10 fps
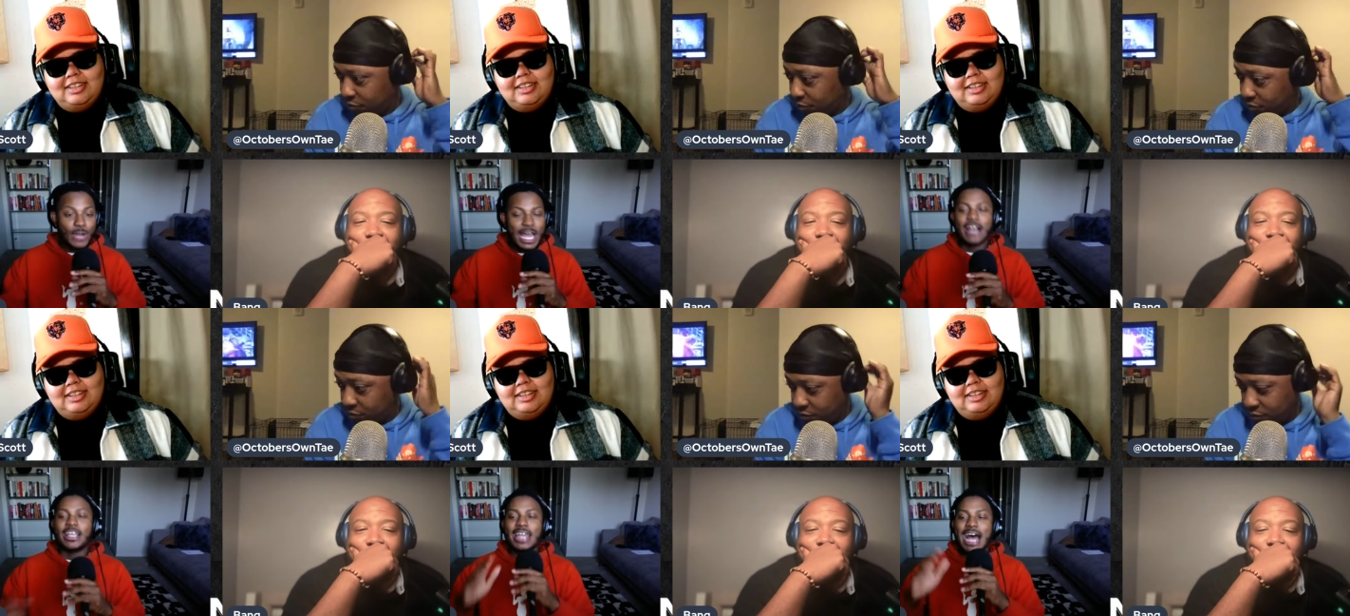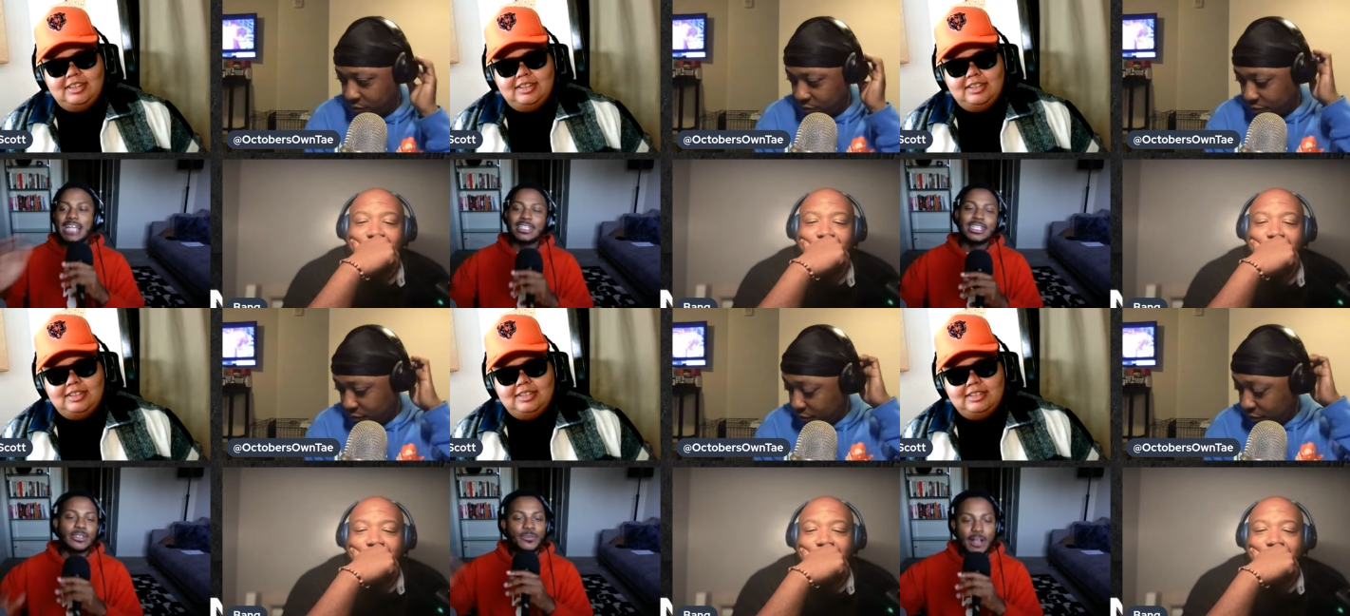Speaker 1: Again, I think the
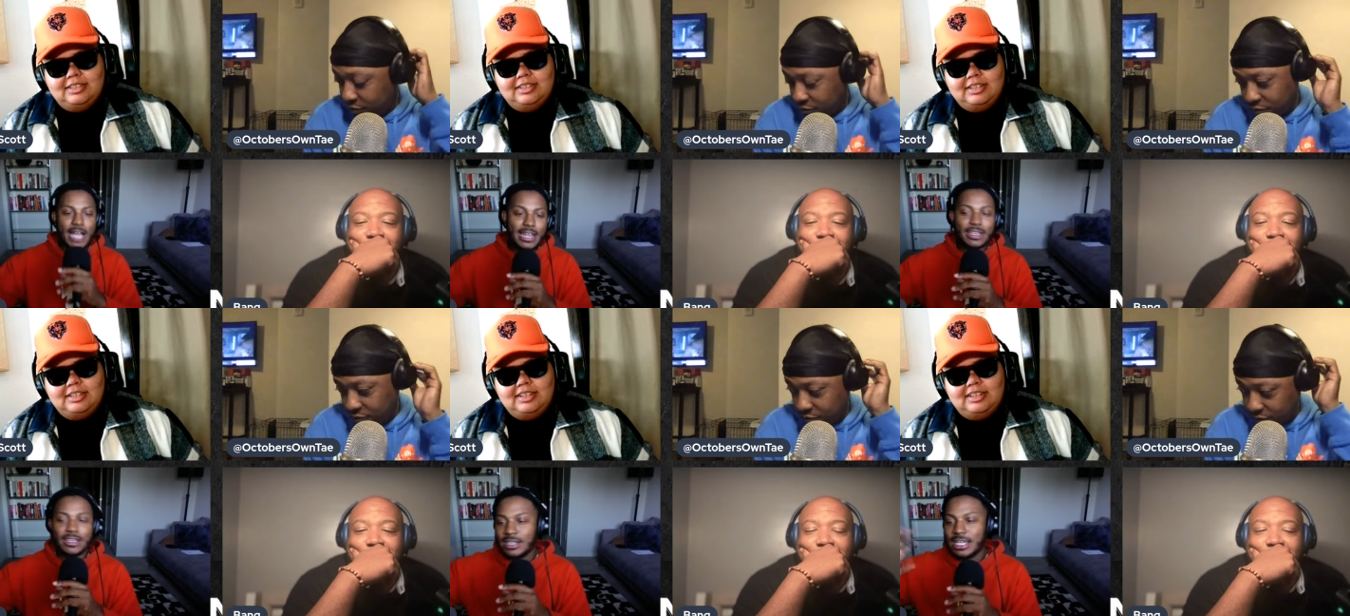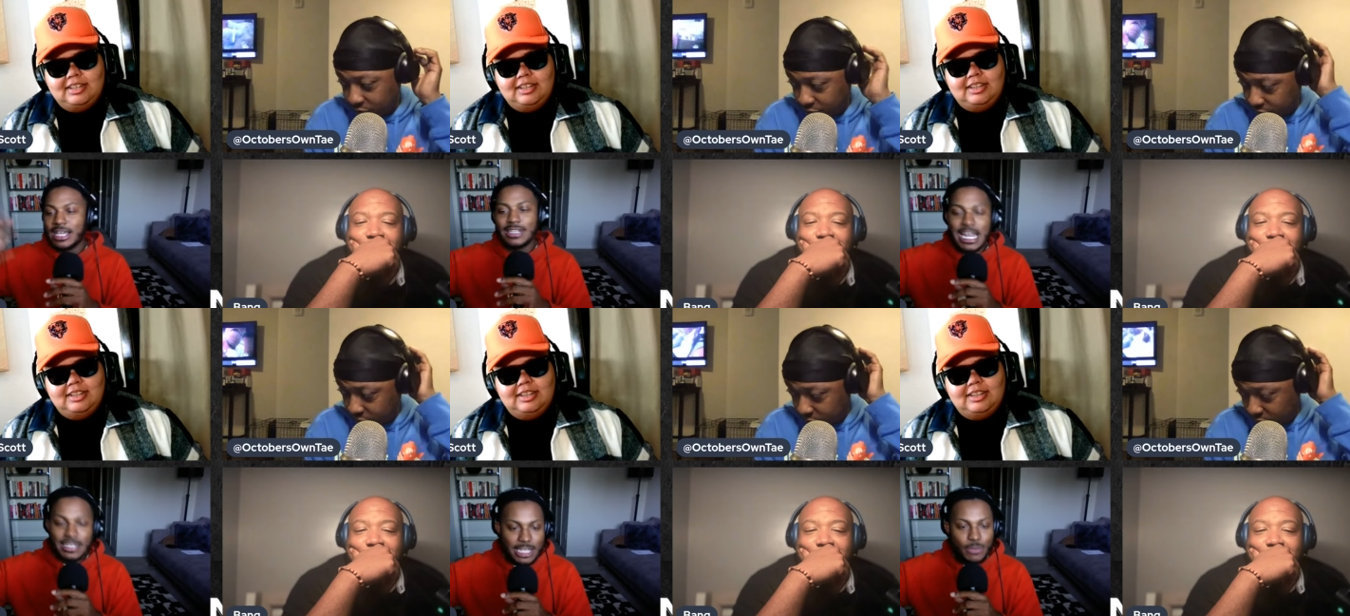fuck out of here, that
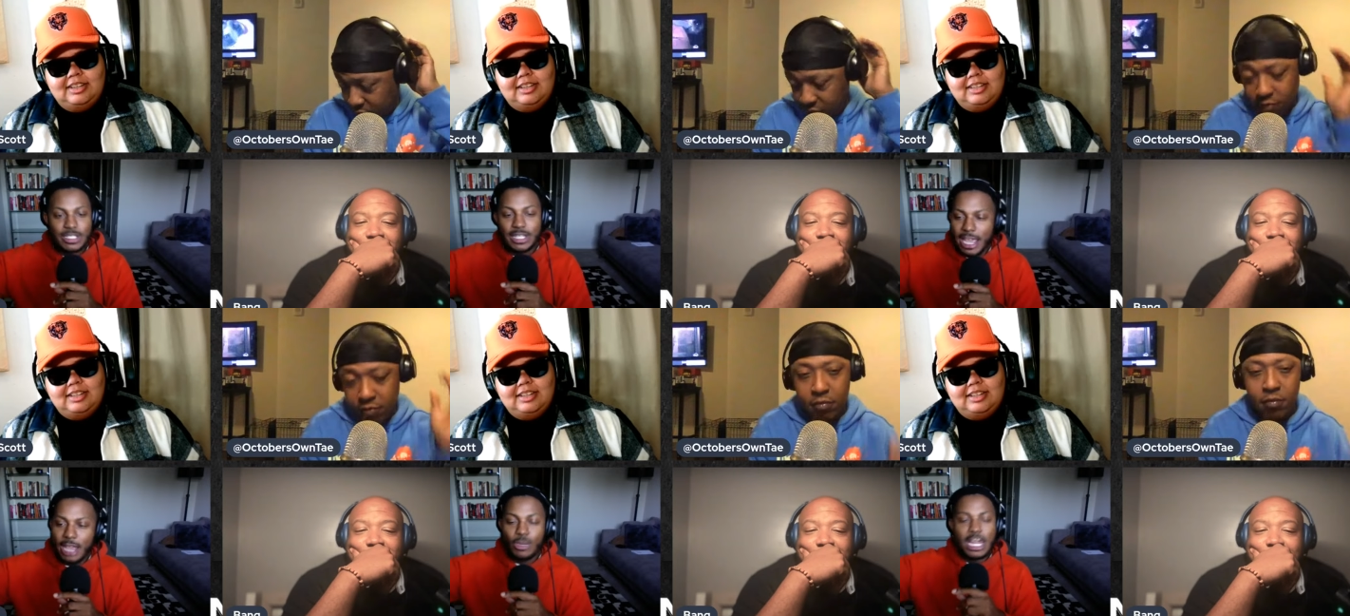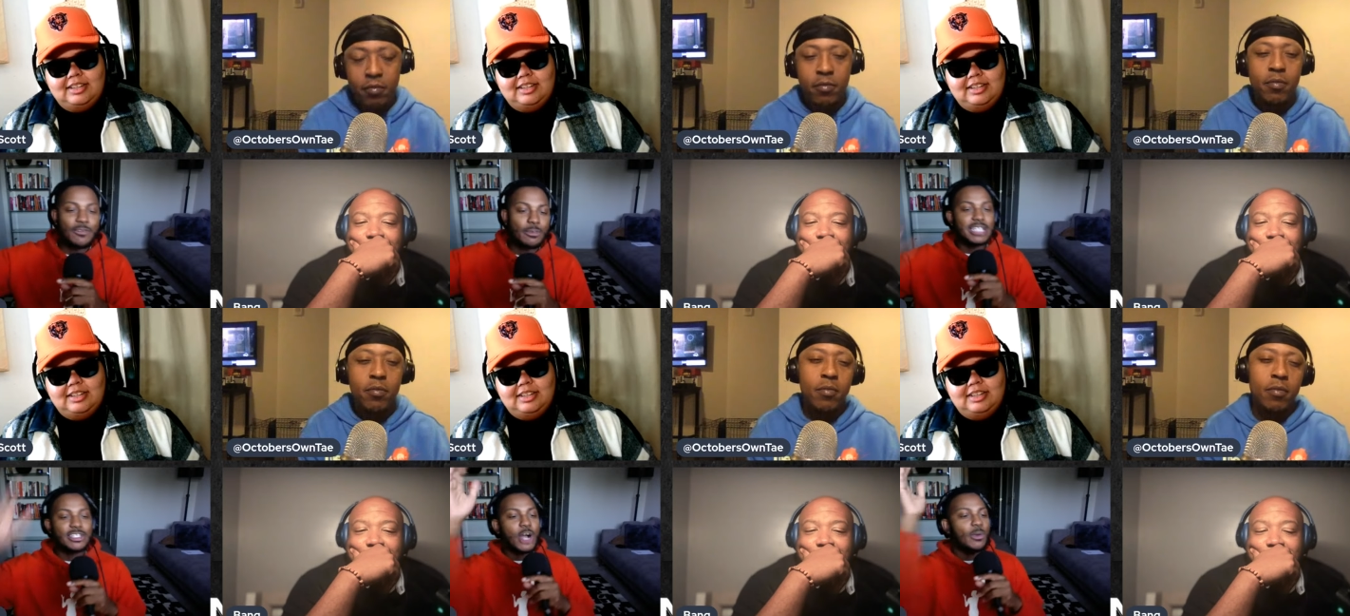thing was lame, whatever. But he's
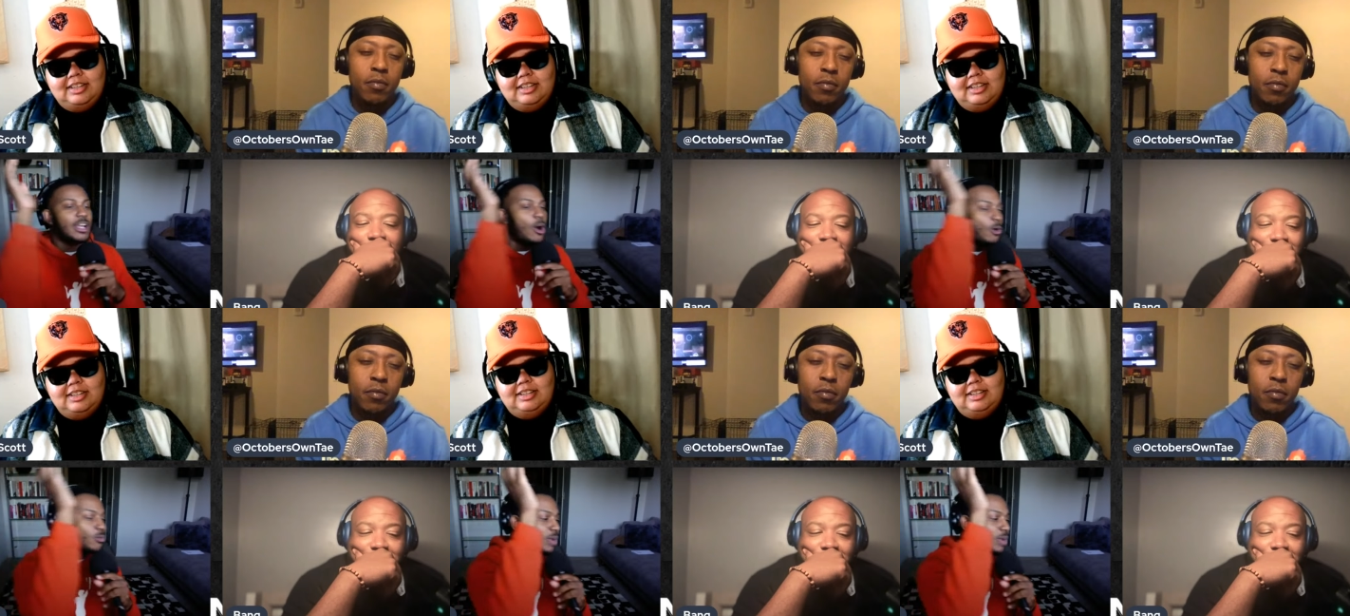already all the way